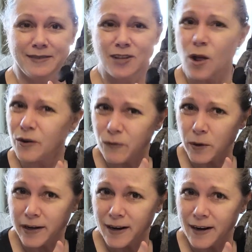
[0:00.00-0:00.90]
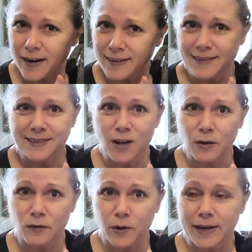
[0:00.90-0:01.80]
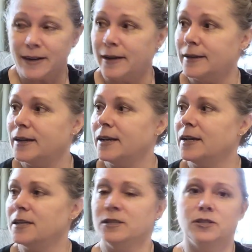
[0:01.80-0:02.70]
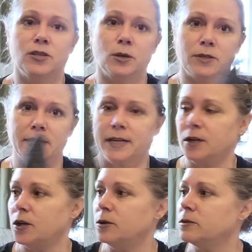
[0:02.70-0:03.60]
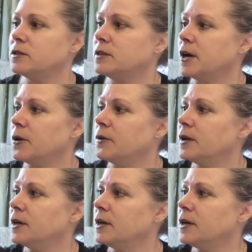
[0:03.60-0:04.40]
$1.49. So stinking cute. So